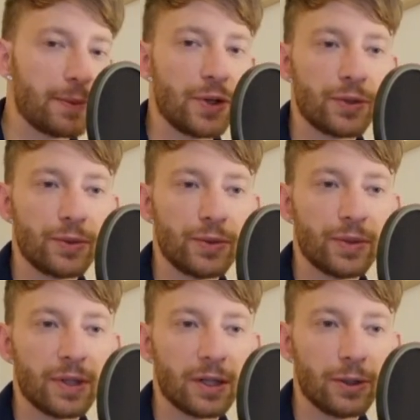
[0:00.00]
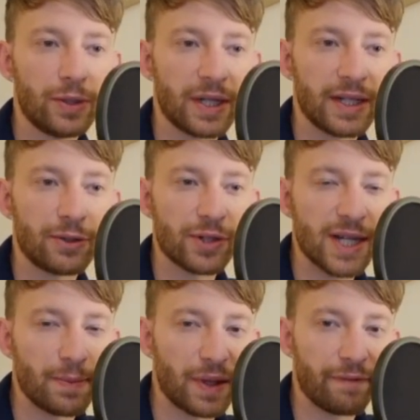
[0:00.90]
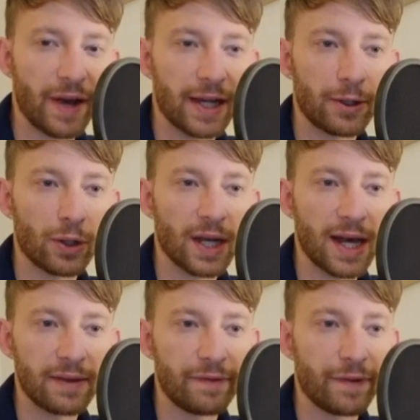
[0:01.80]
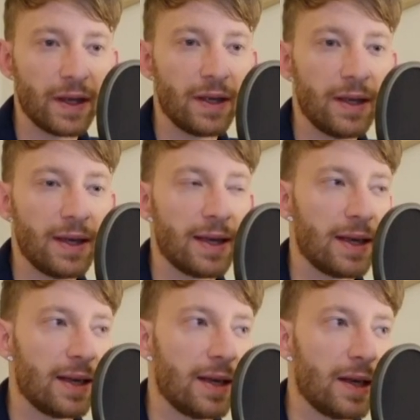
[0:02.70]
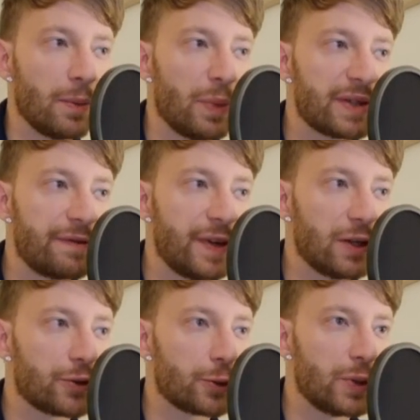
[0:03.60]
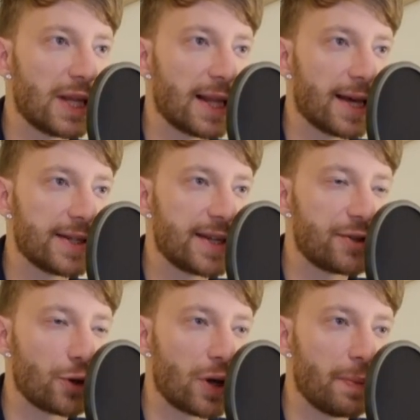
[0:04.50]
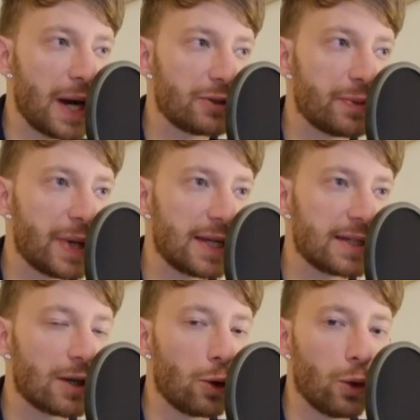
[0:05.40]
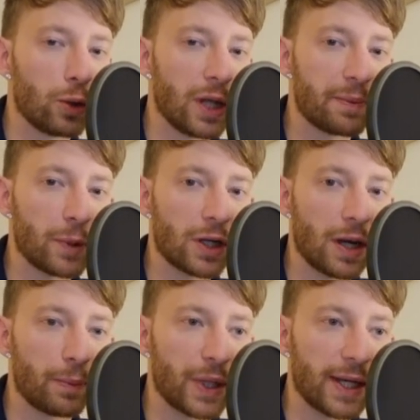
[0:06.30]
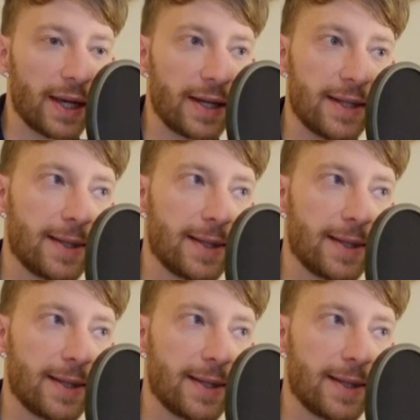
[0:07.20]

you look into simplifying your life, but fail to realize that you're about to make it a whole lot more complicated.